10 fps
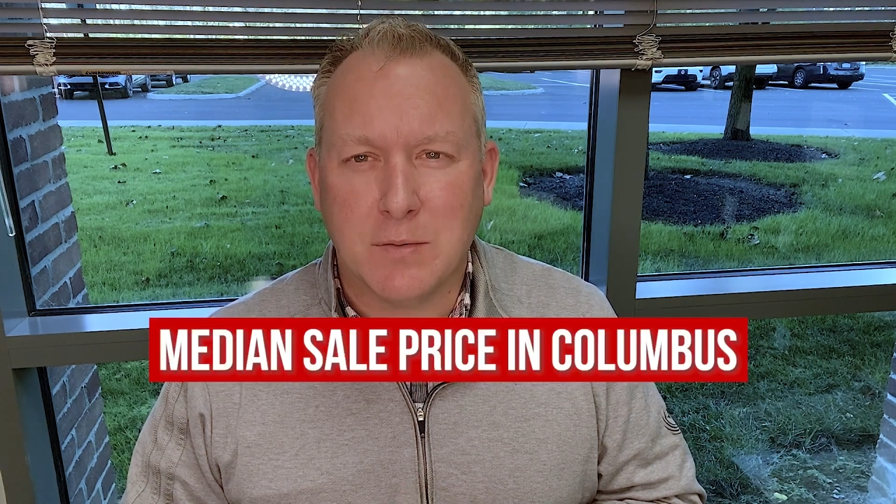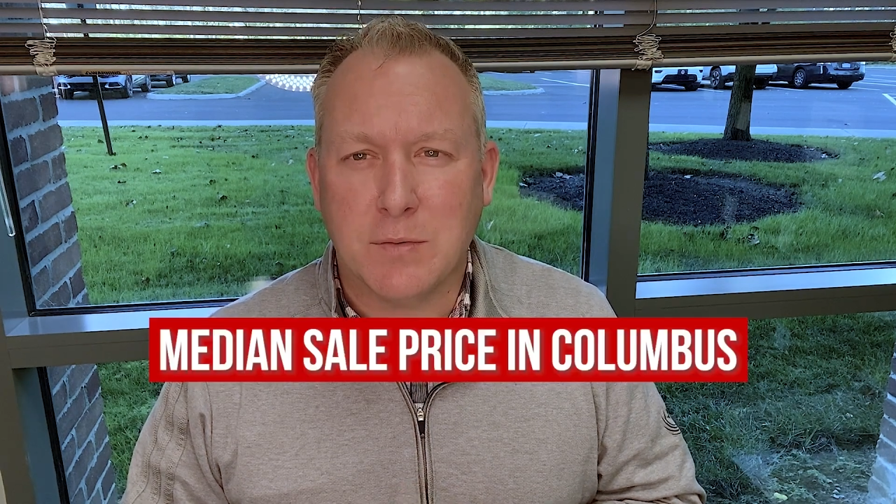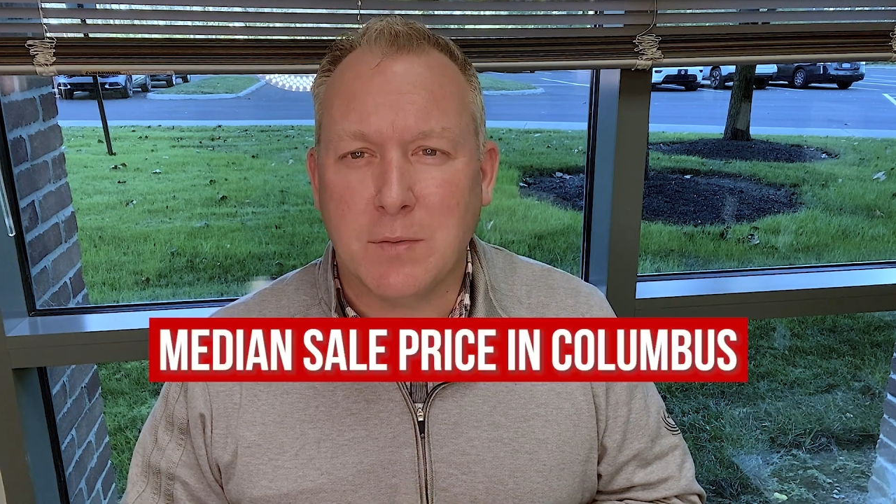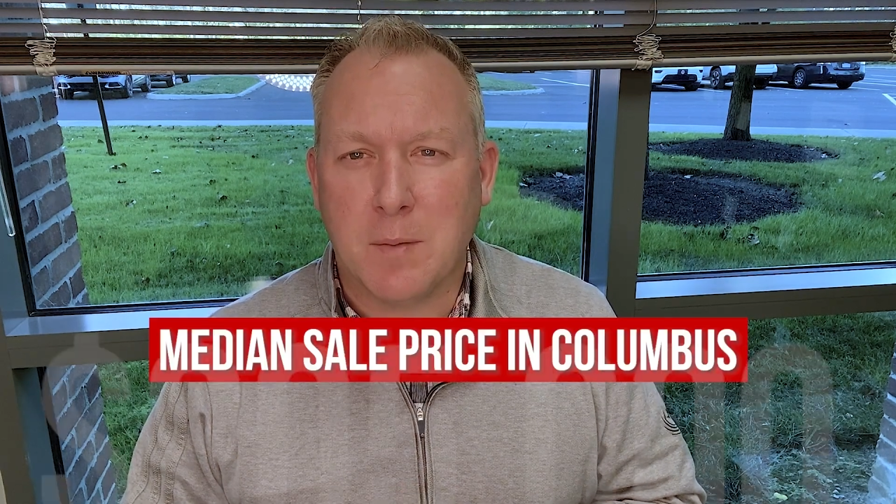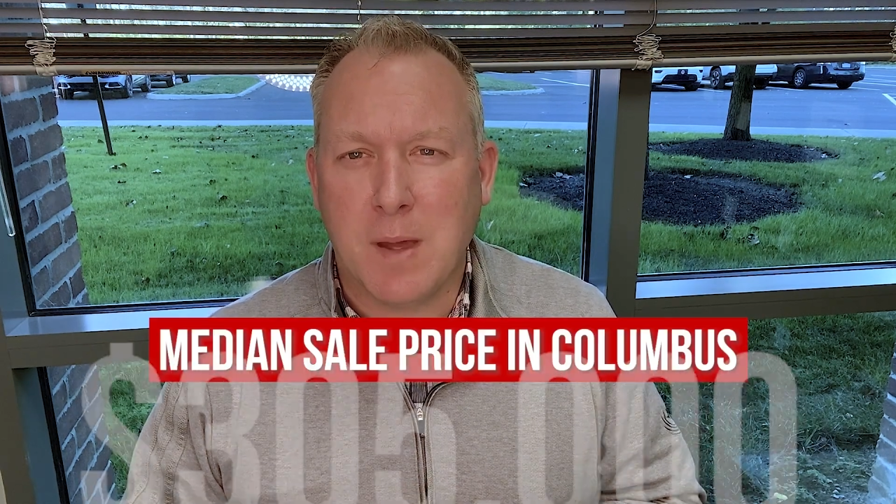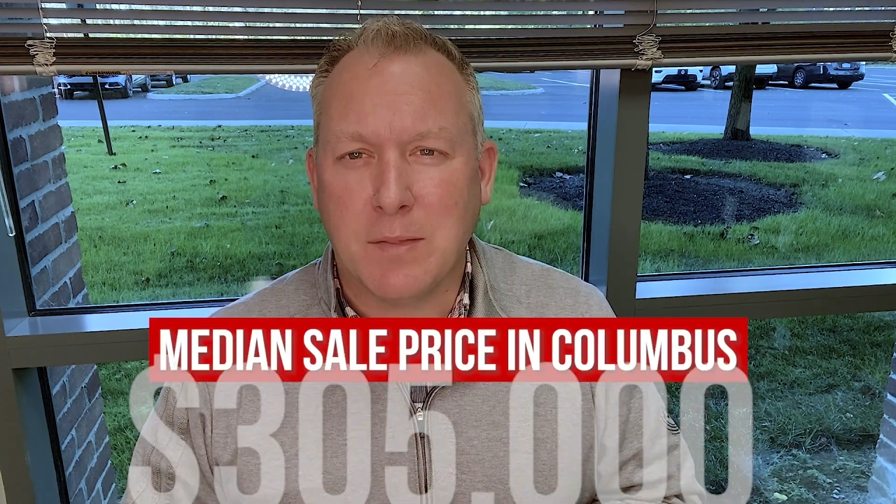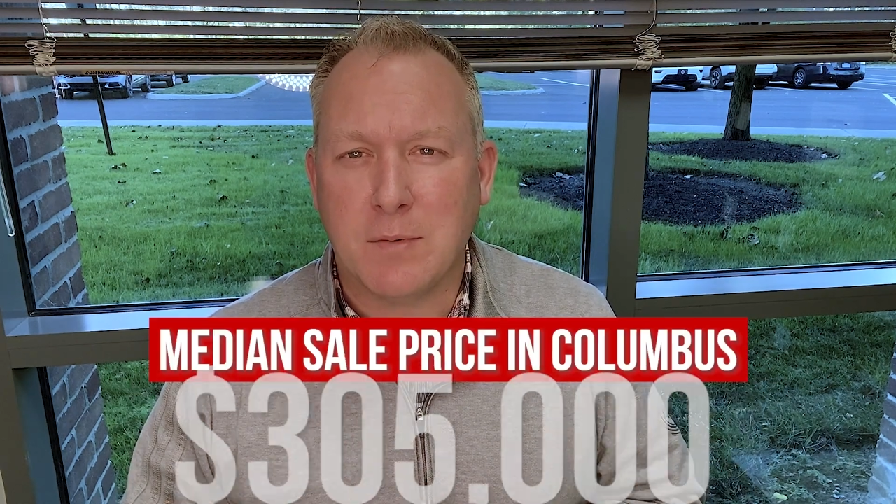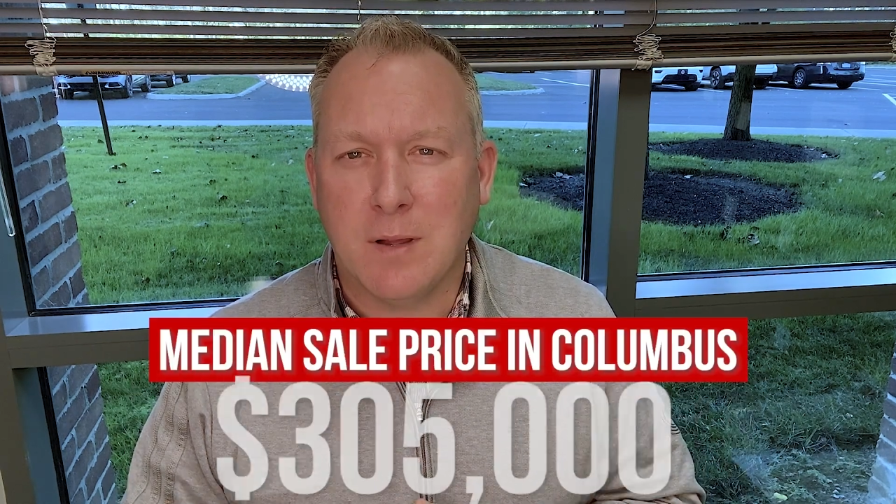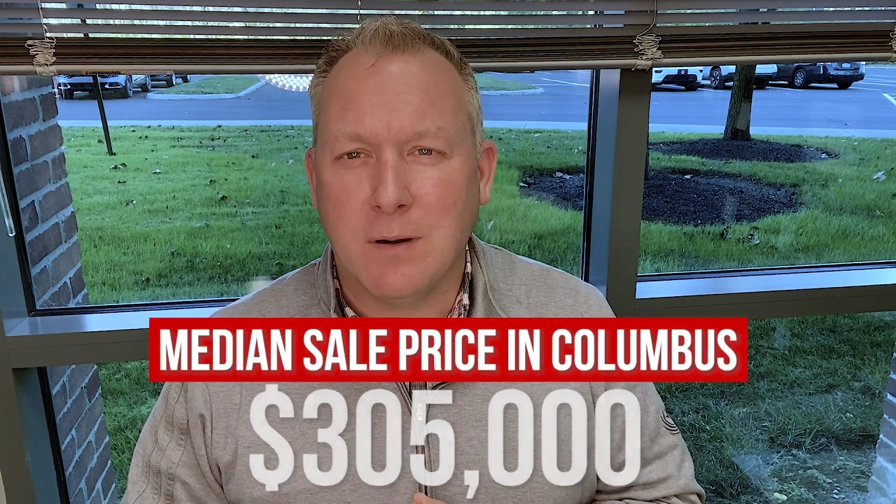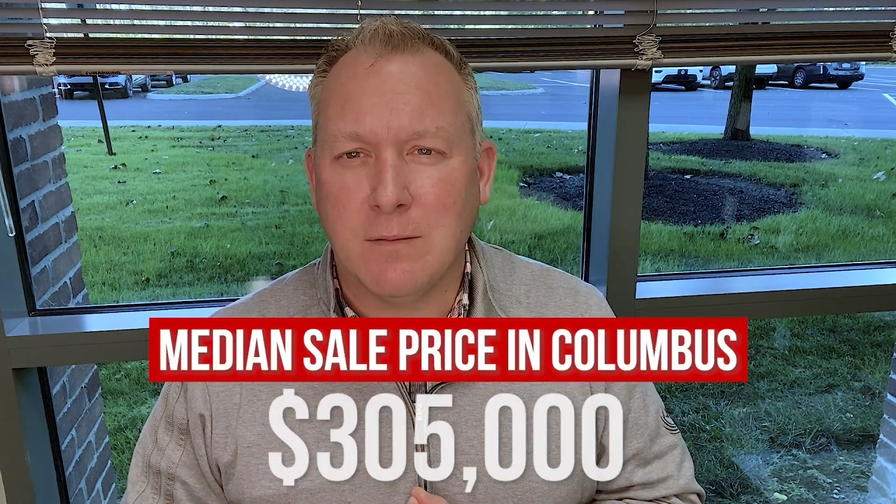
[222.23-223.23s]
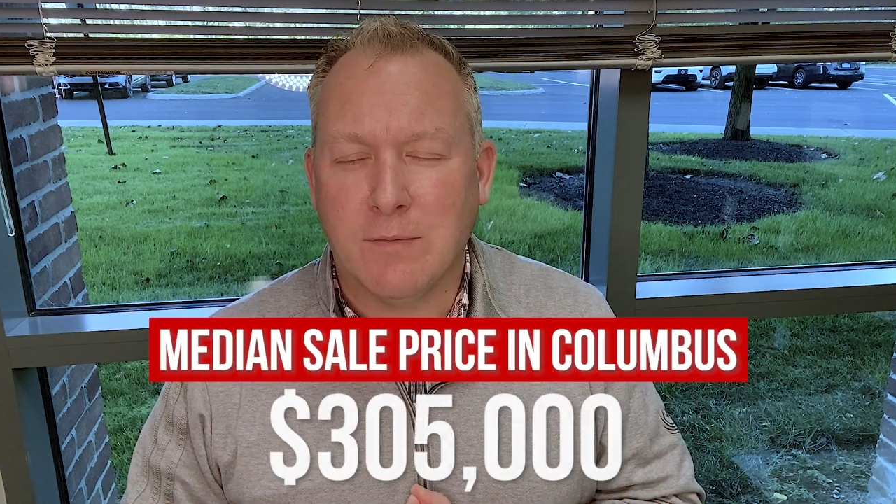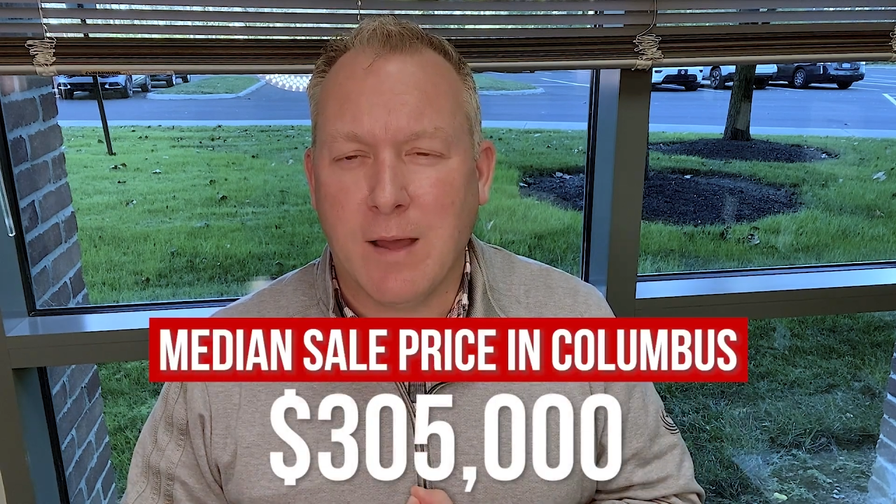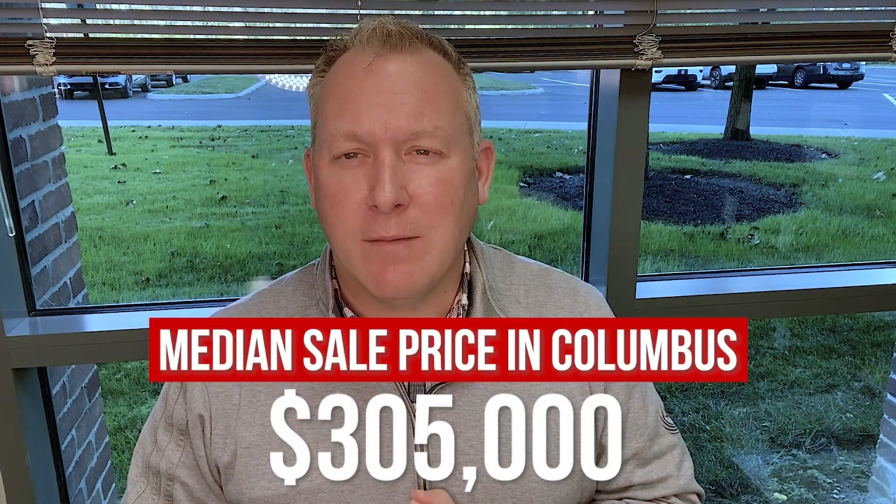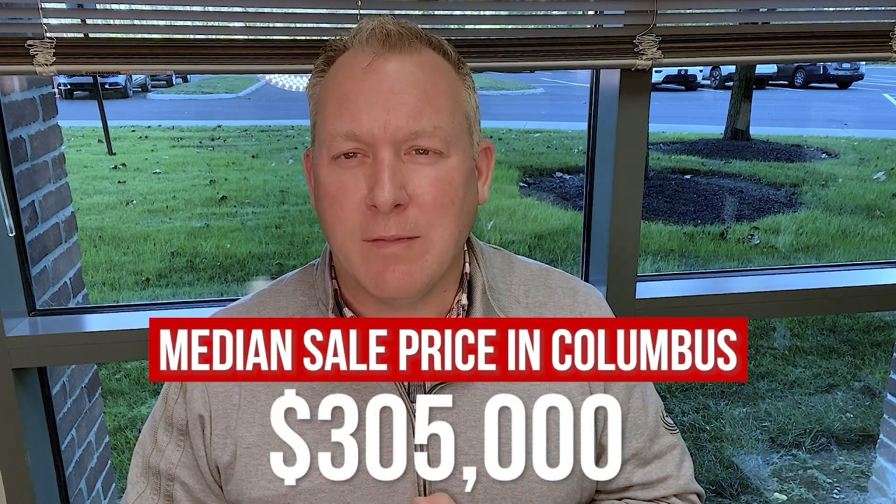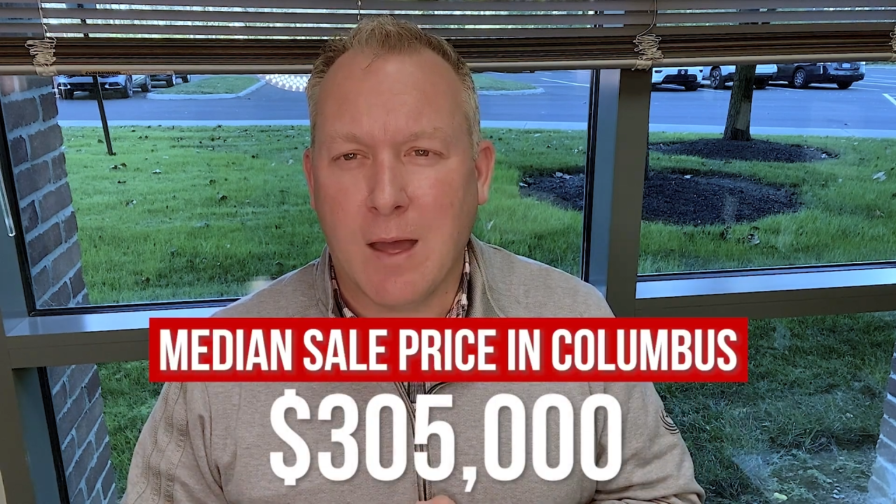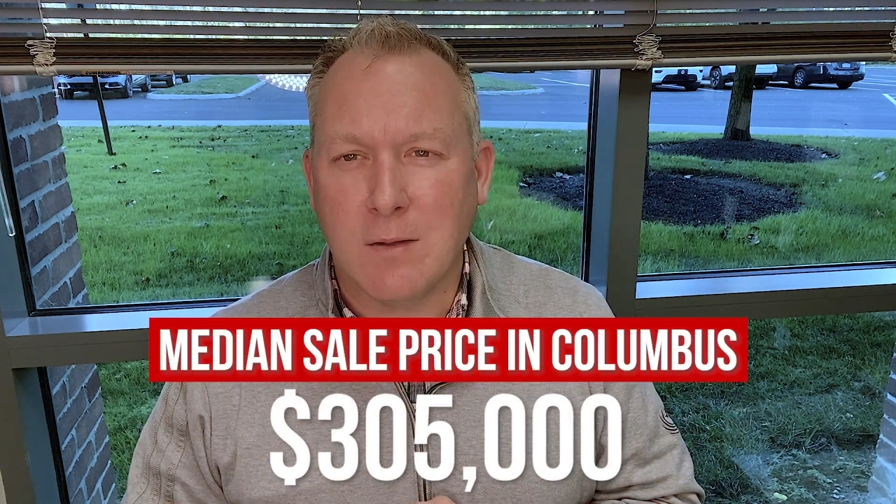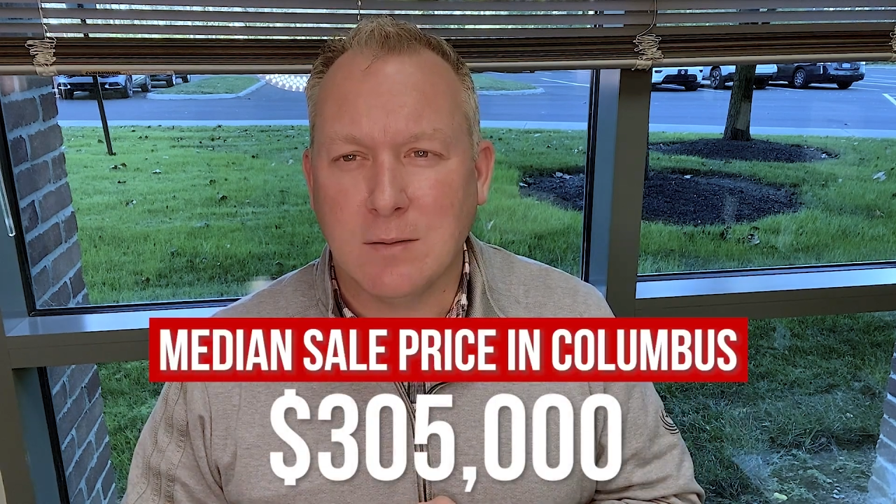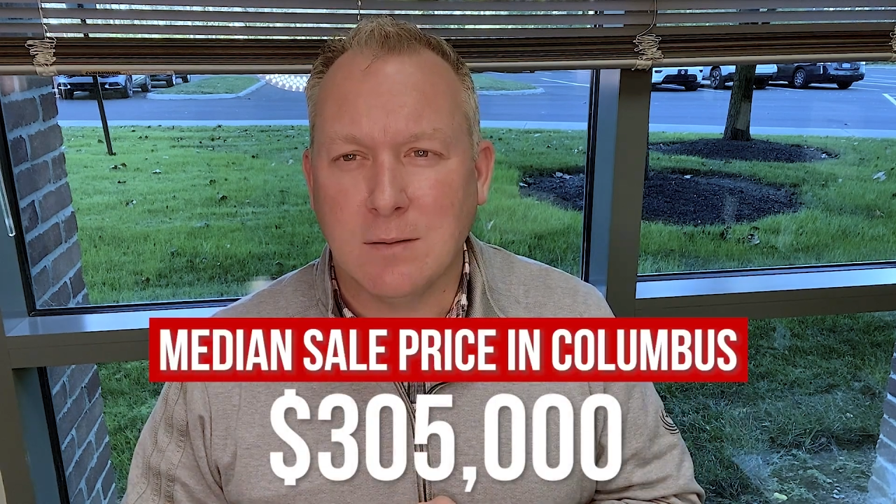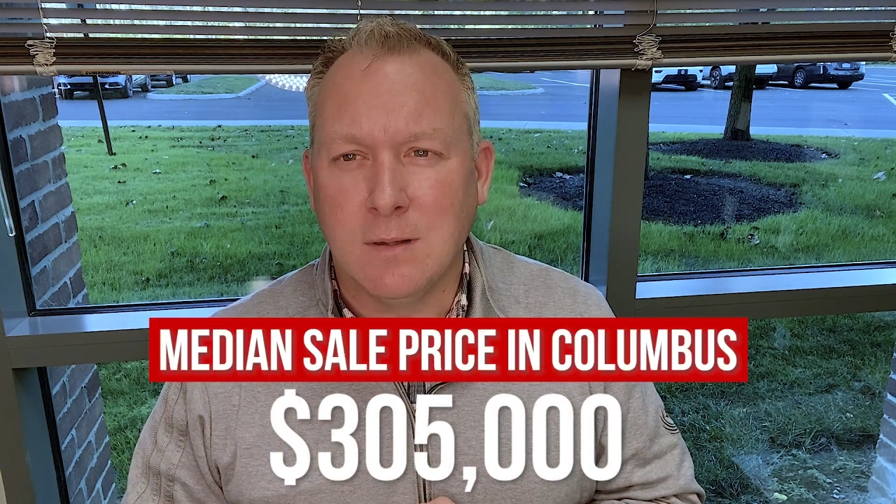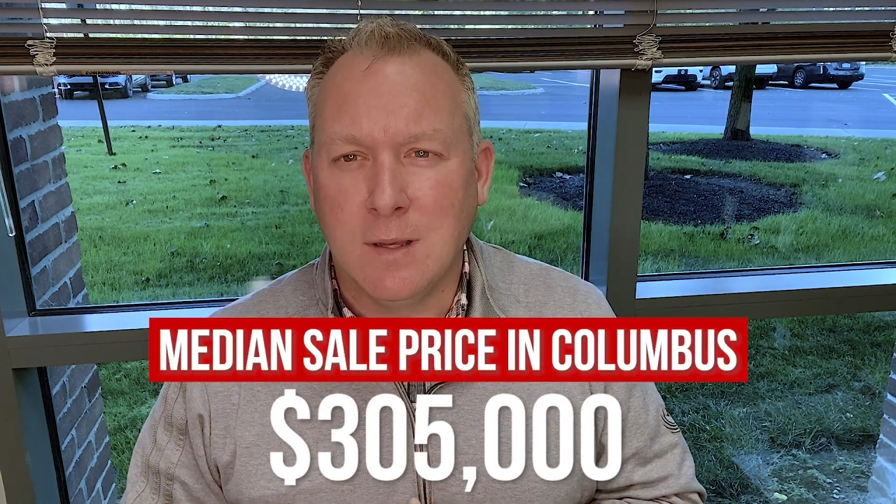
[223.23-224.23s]
is about
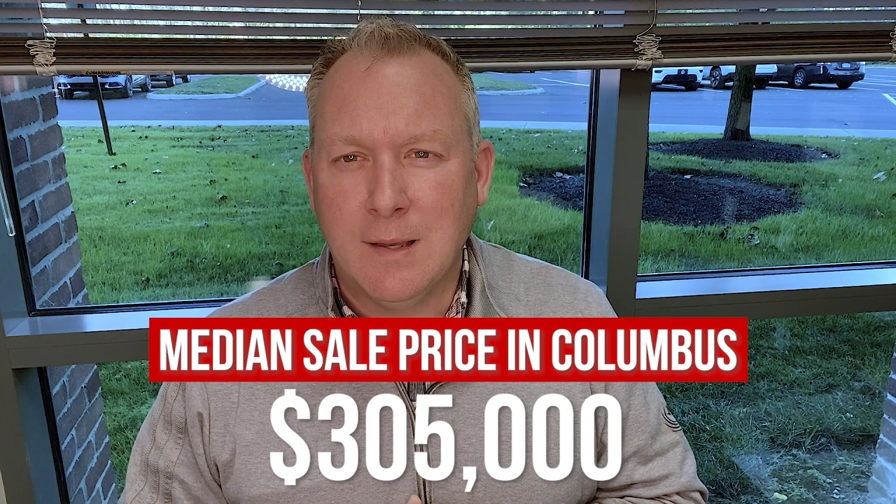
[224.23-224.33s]
$305,000.